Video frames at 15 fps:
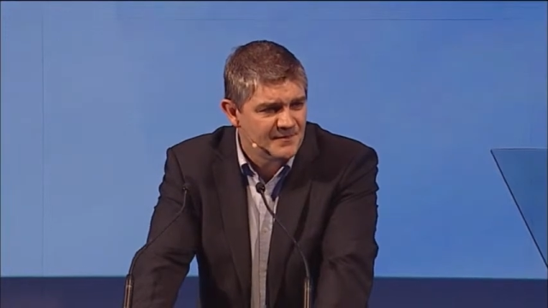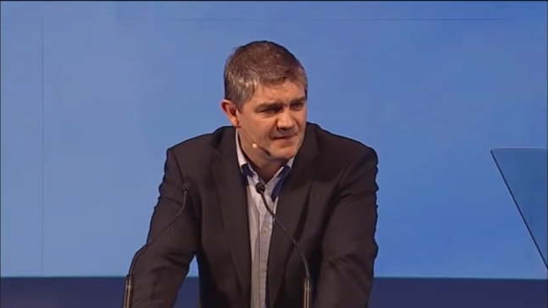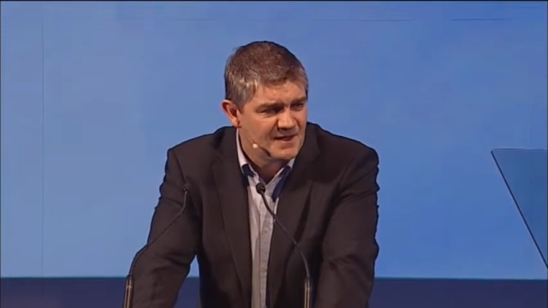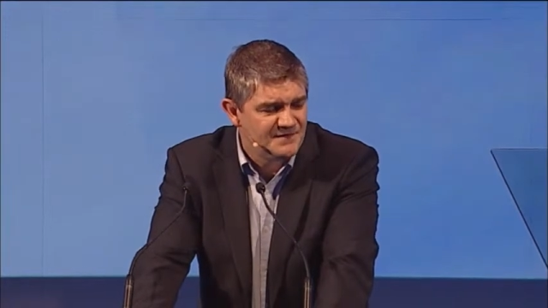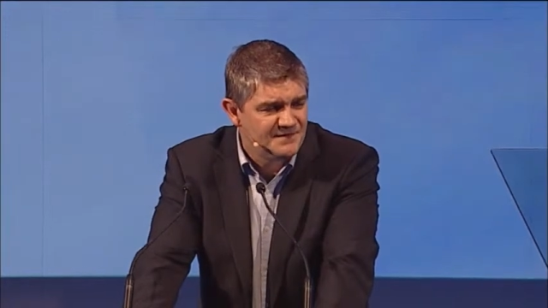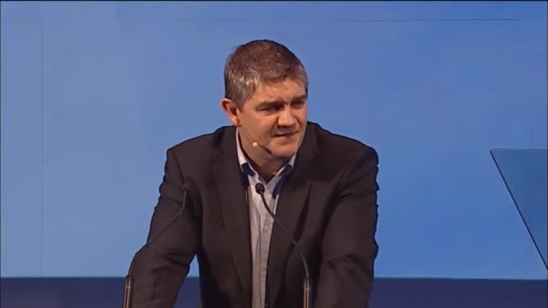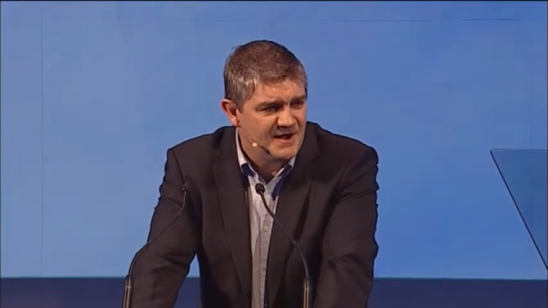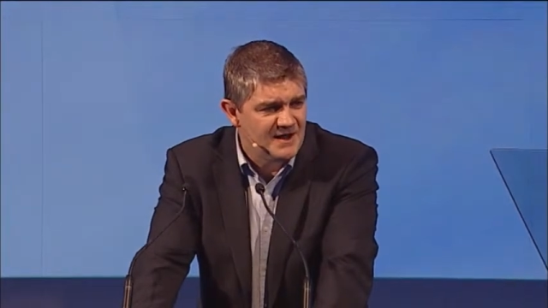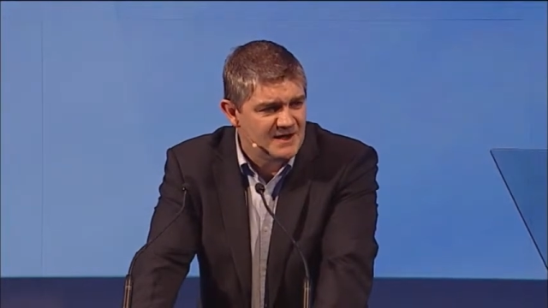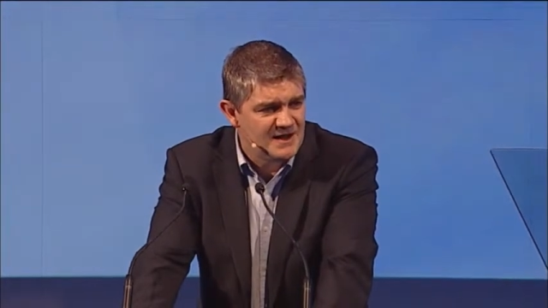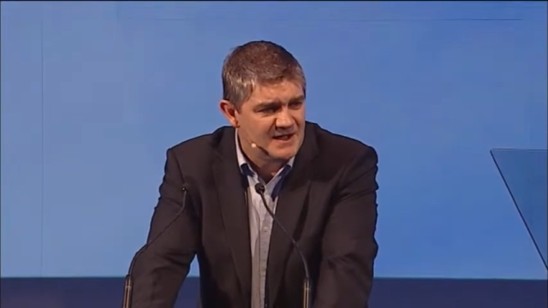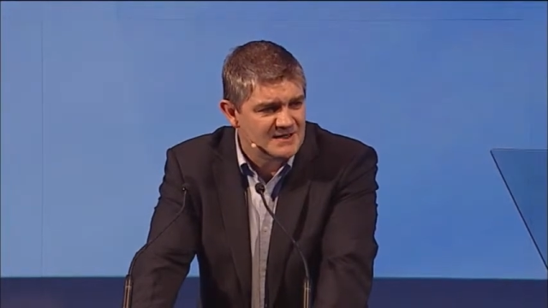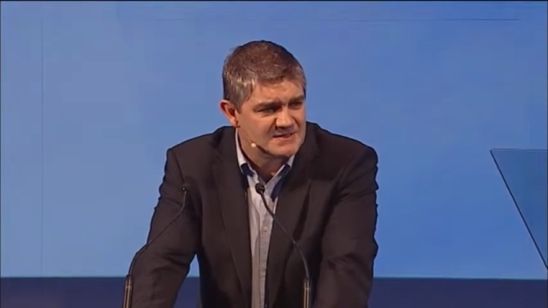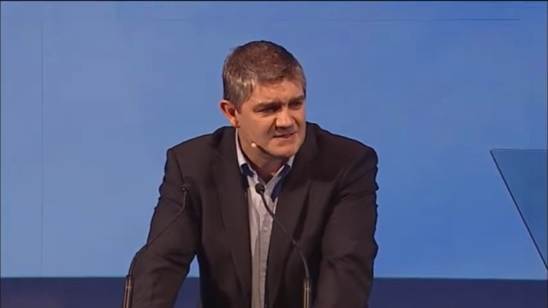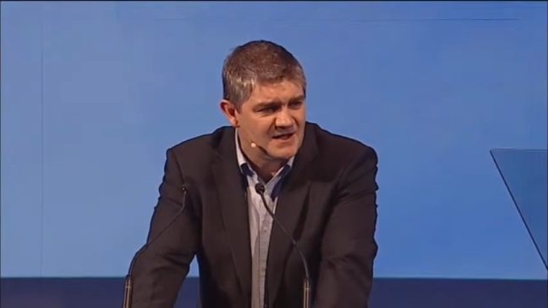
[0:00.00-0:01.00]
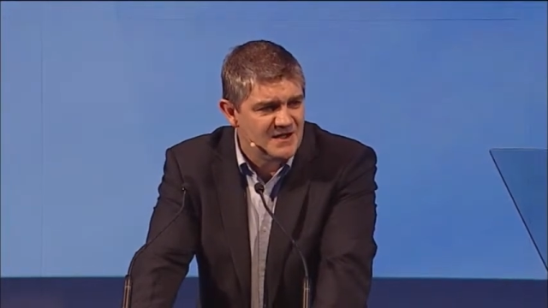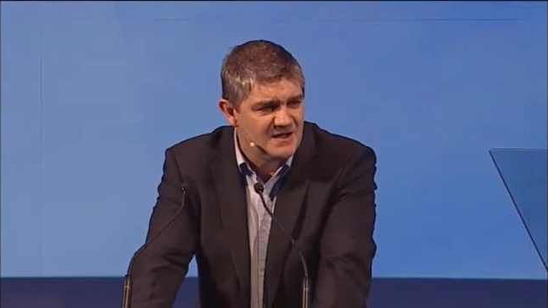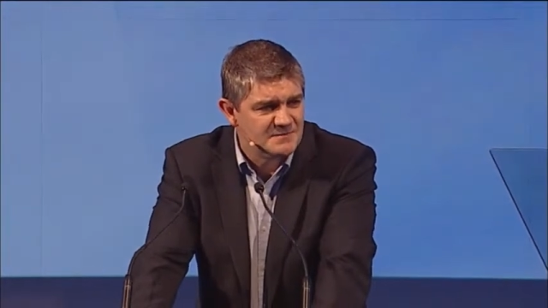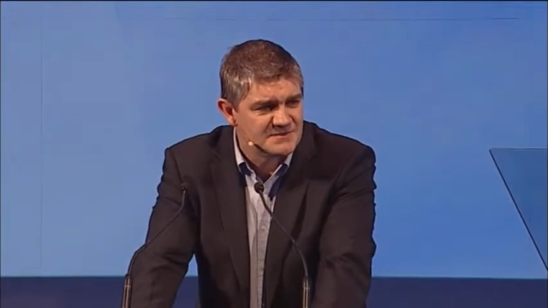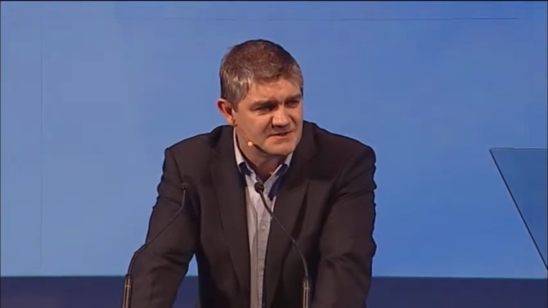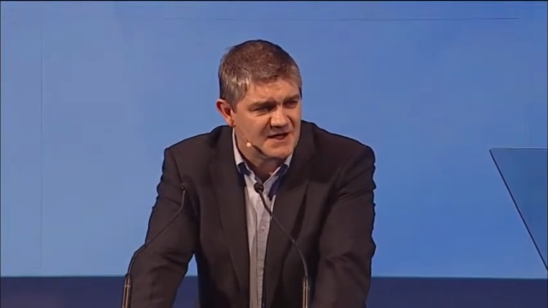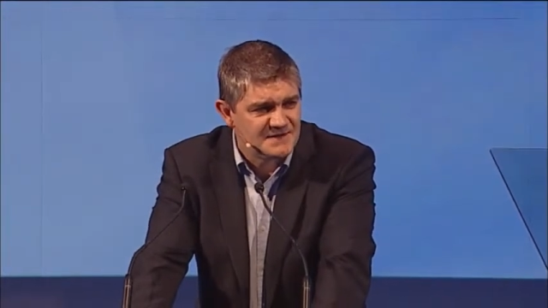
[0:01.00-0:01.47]
And finally, at
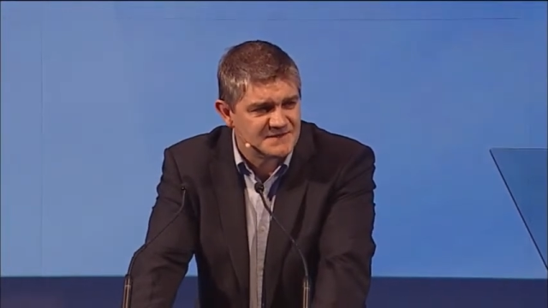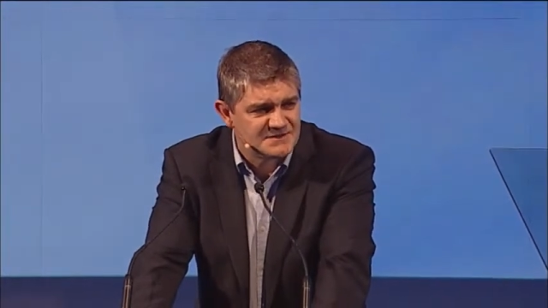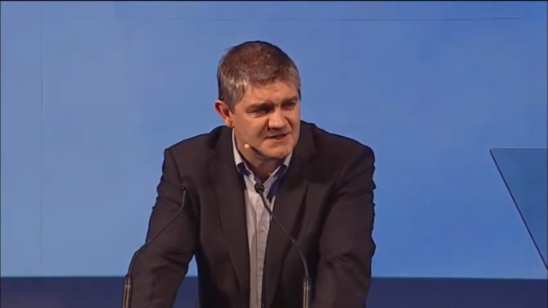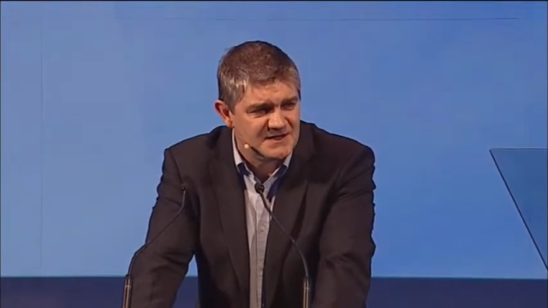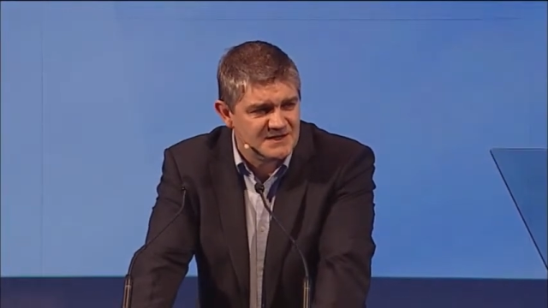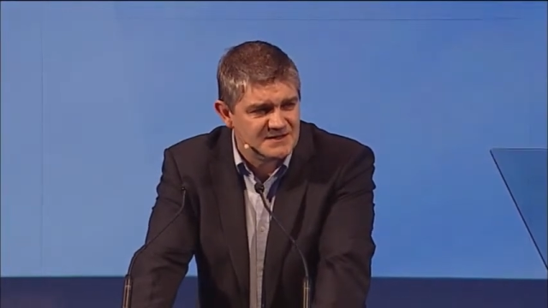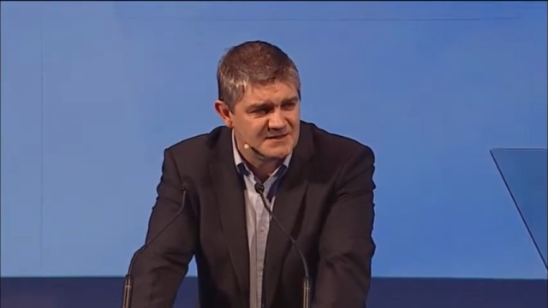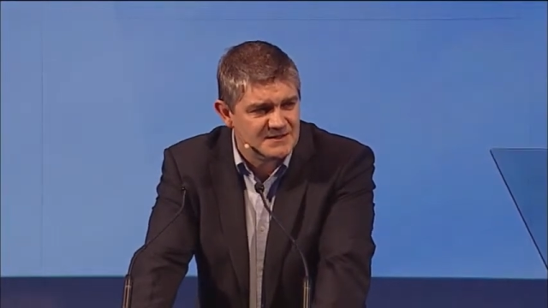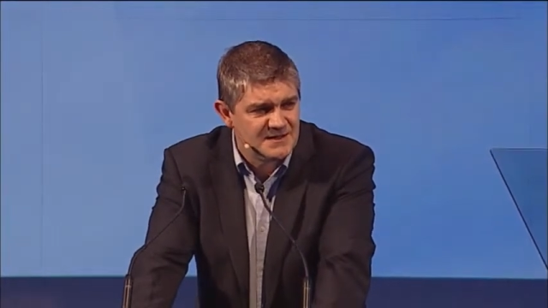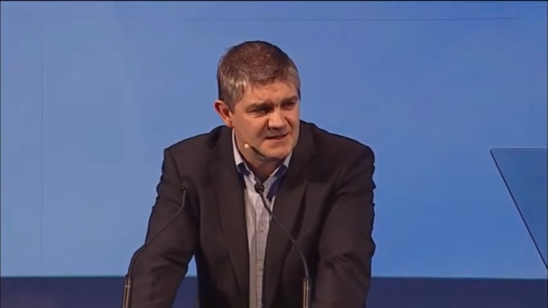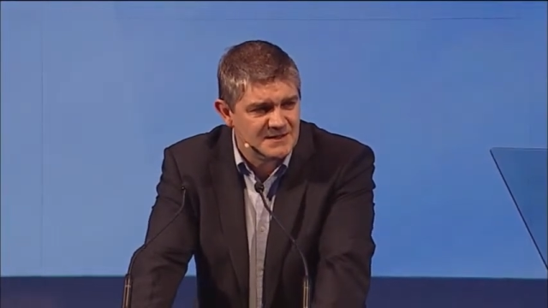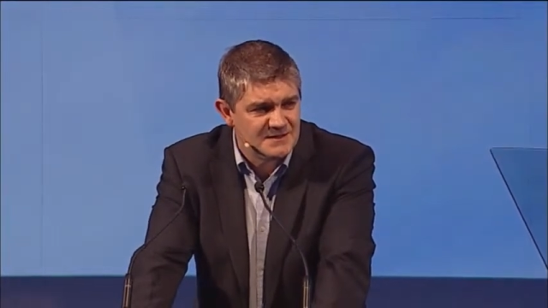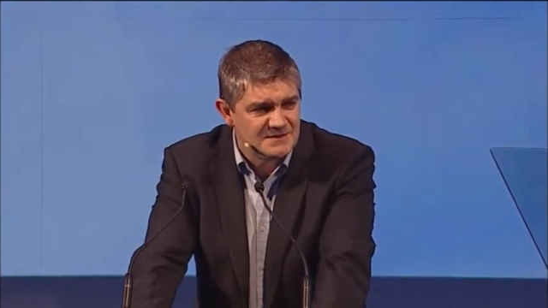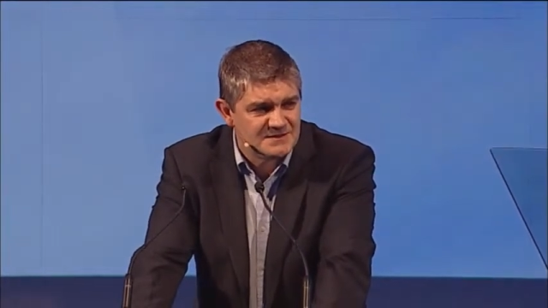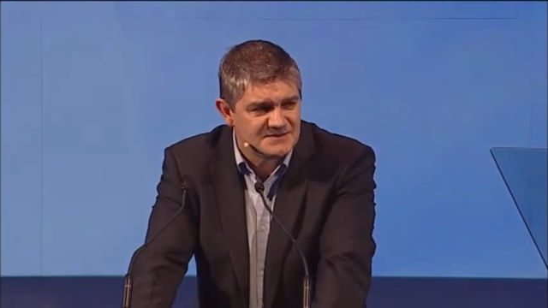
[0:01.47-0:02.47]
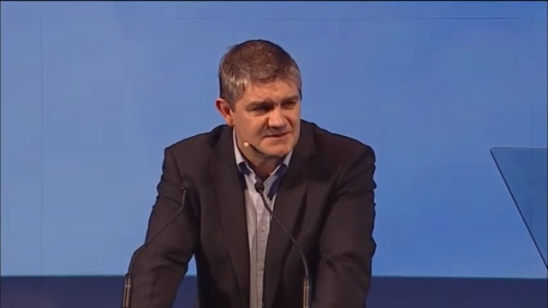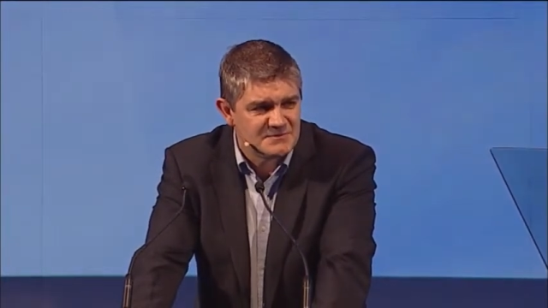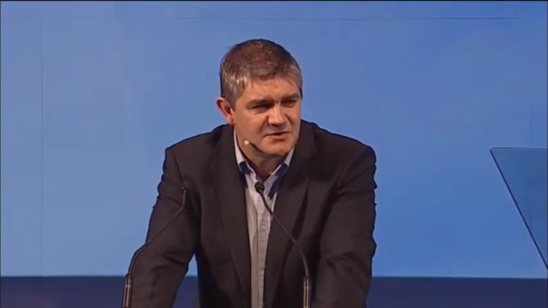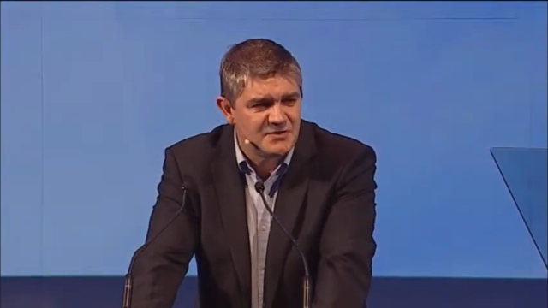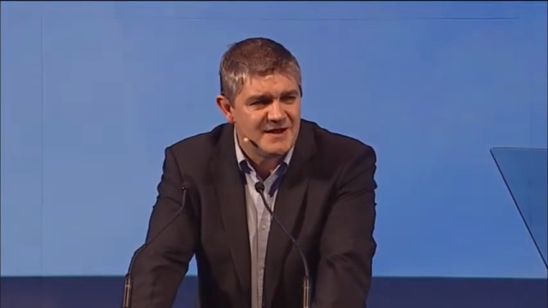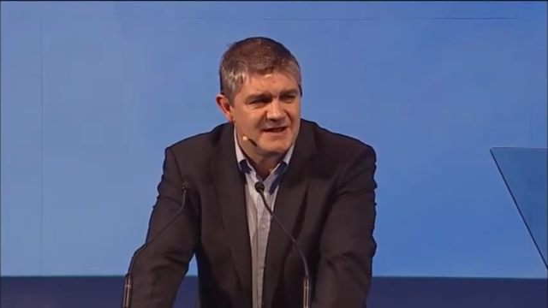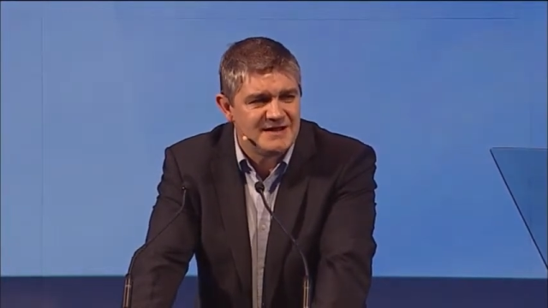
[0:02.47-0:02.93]
times I've seen some
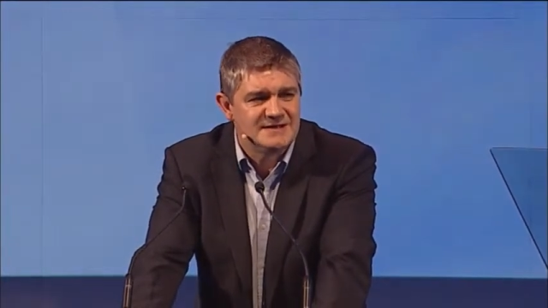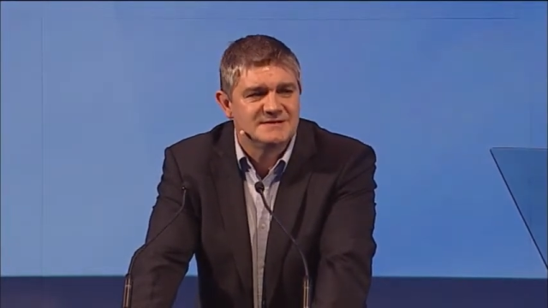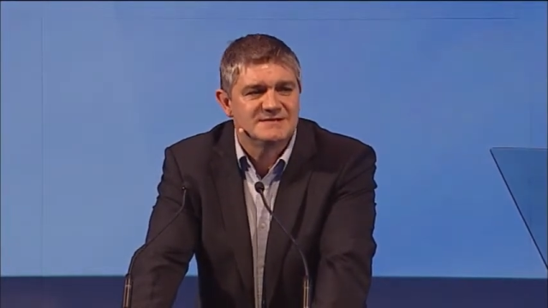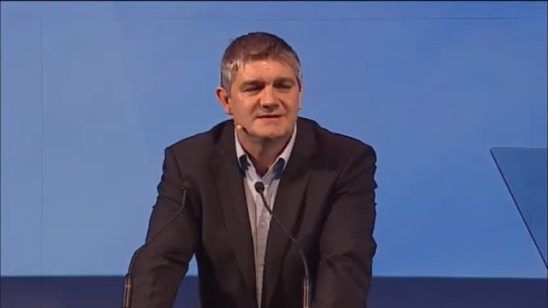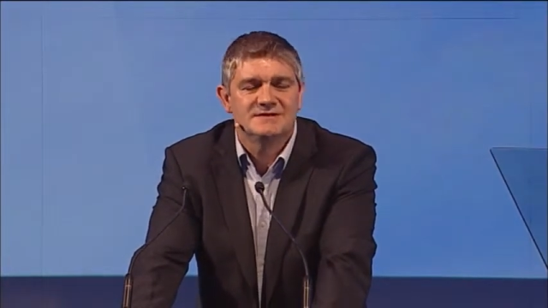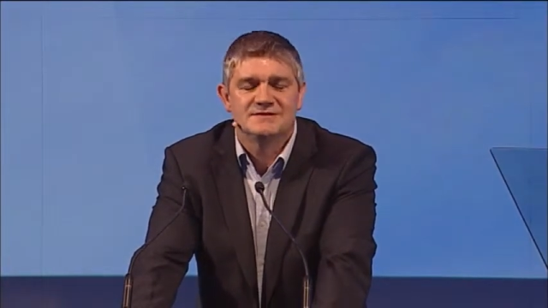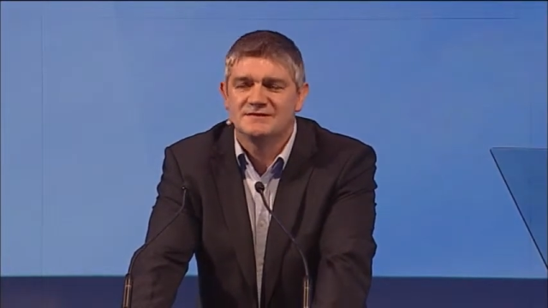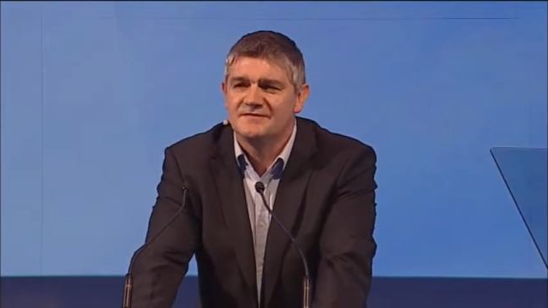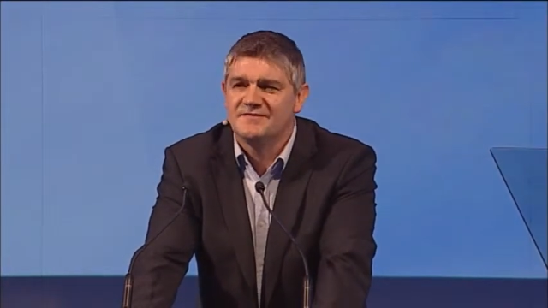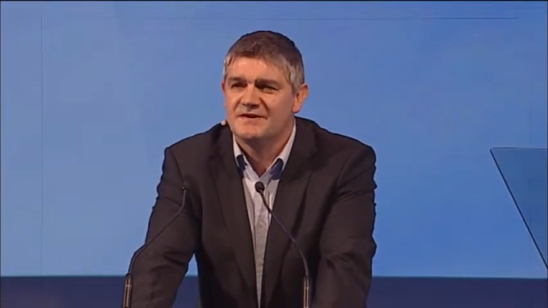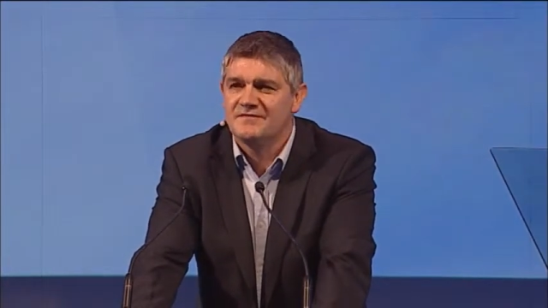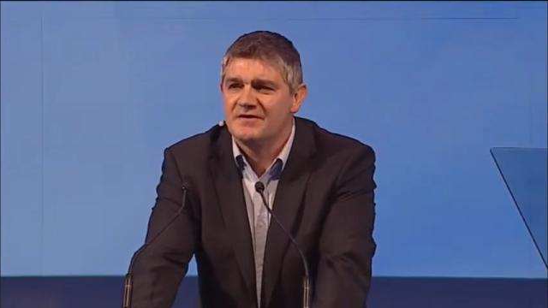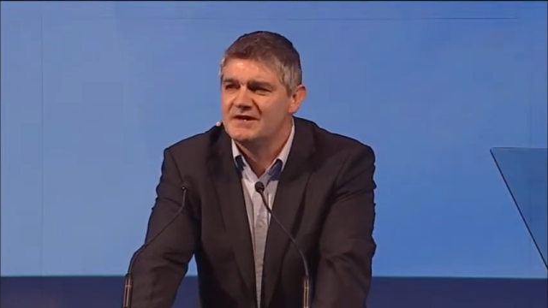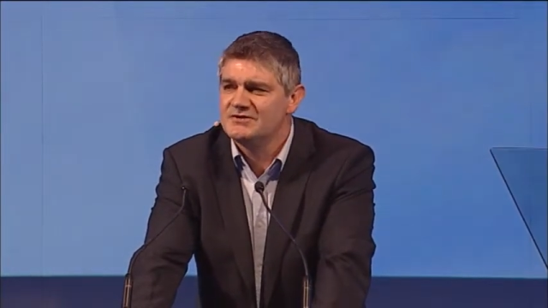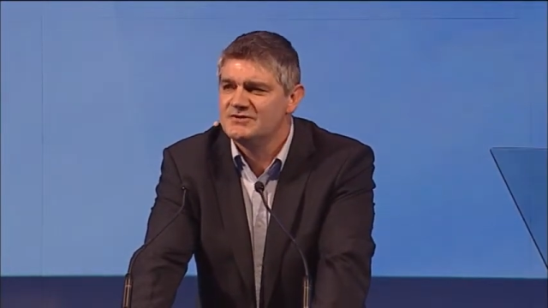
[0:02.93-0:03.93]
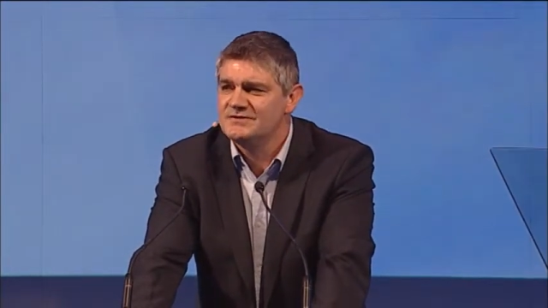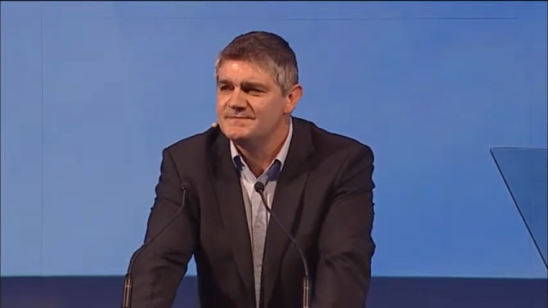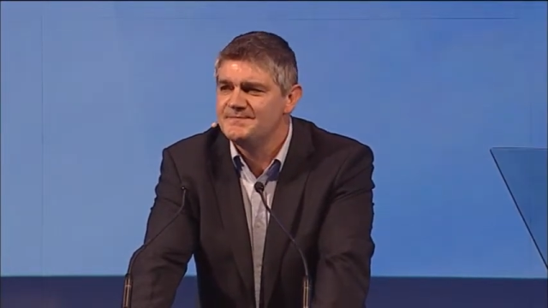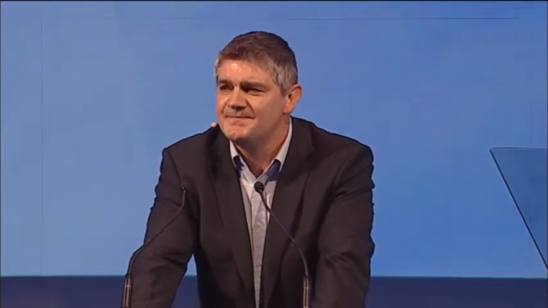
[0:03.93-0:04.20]
great instances of innovation